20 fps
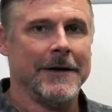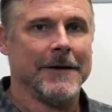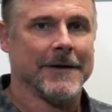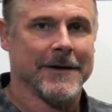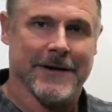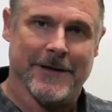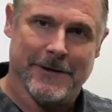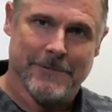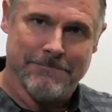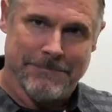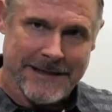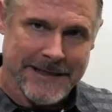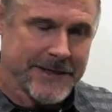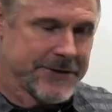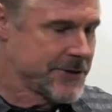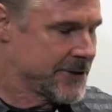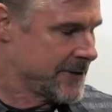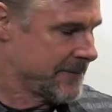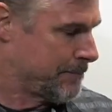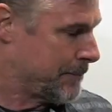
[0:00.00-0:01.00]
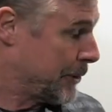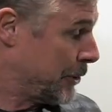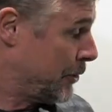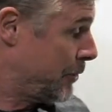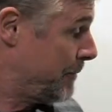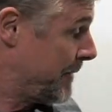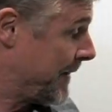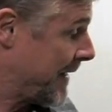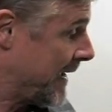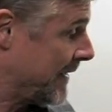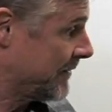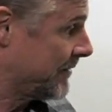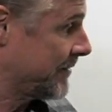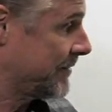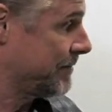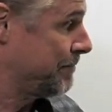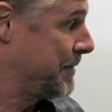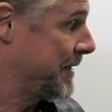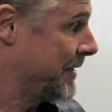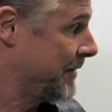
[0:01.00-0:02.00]
you know, Legion of Boom. And
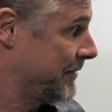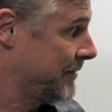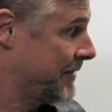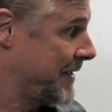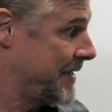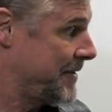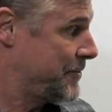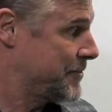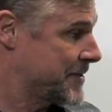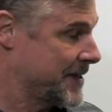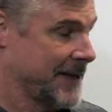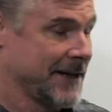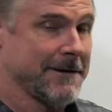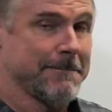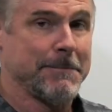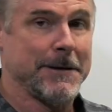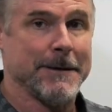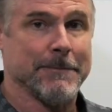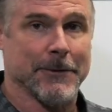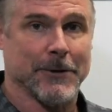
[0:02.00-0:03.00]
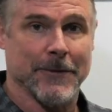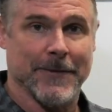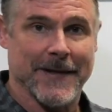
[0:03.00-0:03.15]
that's because they used to hit people,